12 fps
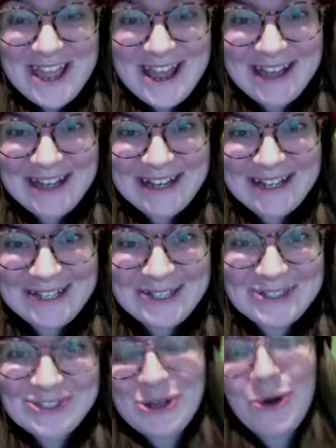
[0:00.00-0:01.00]
Uh,
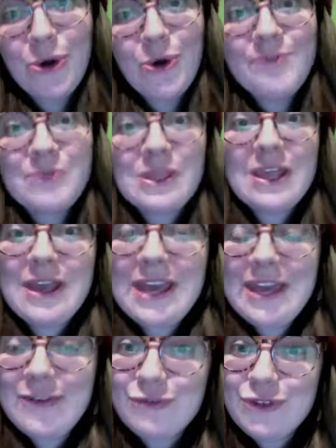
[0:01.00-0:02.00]
so
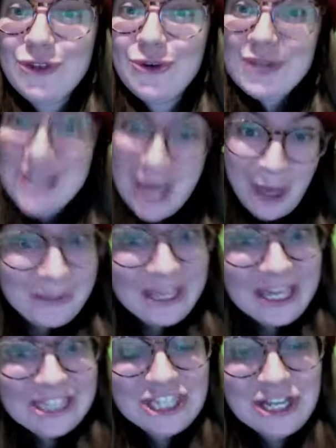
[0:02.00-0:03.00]
if you can help
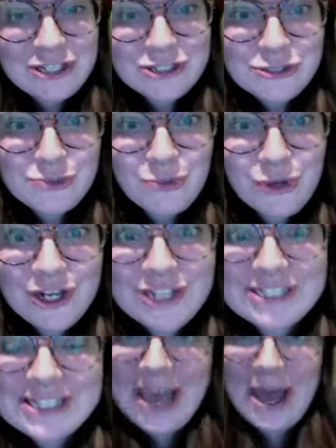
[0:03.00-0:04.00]
me change those words
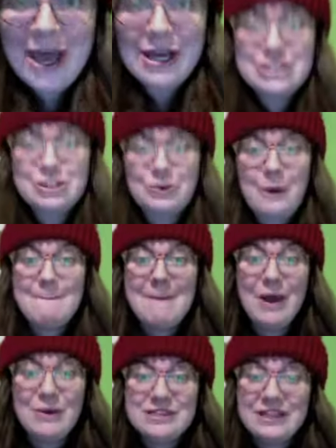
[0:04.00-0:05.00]
uh, to
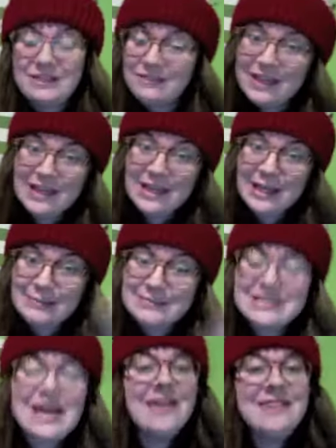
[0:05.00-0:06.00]
mountain themed,
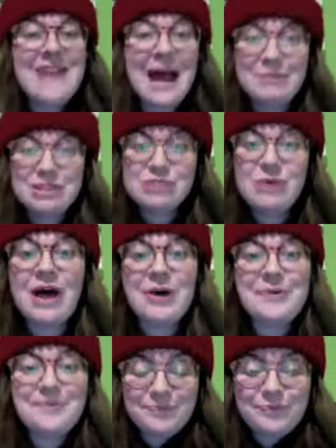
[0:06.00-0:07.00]
that'd be
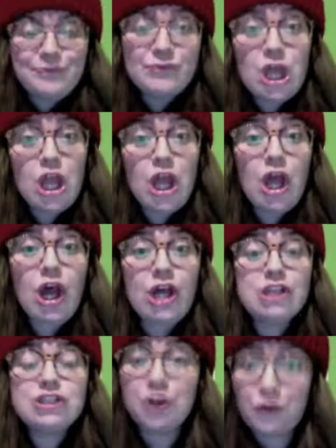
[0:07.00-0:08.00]
swell.
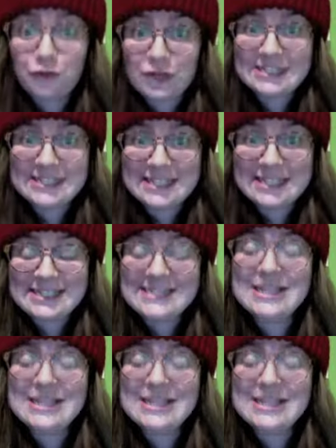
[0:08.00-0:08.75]
Uh, so for instance,